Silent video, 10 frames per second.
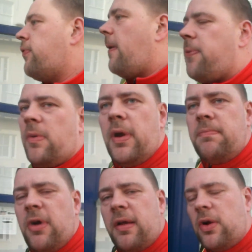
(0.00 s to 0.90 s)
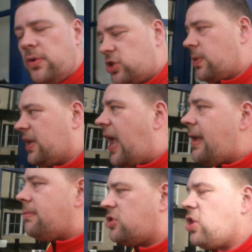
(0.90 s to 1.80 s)
Proper, I wouldn't mind going to a
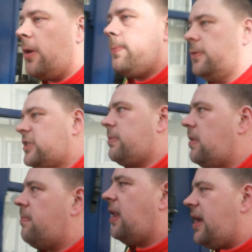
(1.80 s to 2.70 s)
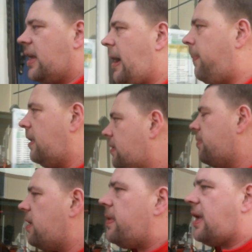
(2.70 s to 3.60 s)
game shop or something and playing a couple of
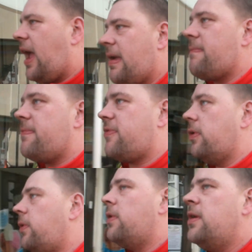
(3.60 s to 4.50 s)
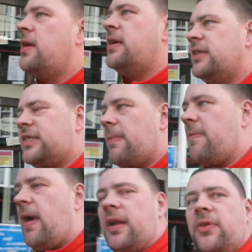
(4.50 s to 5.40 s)
computer games or
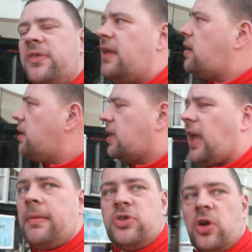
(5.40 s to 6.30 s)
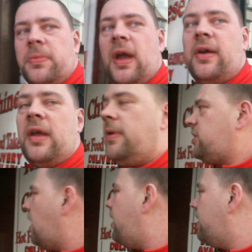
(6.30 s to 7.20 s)
something, but I don't think they've got a game shop down here,
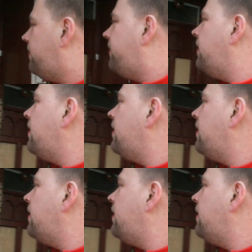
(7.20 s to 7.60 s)
which kind of